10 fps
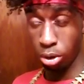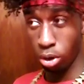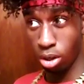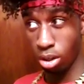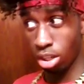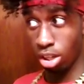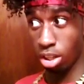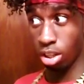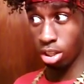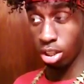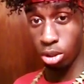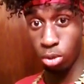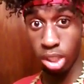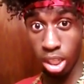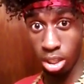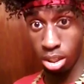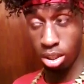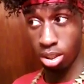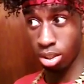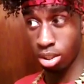Girl, look, look, look. You see her?
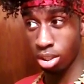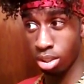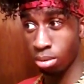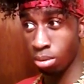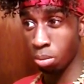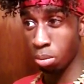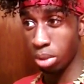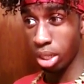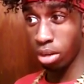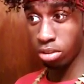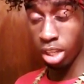Damn,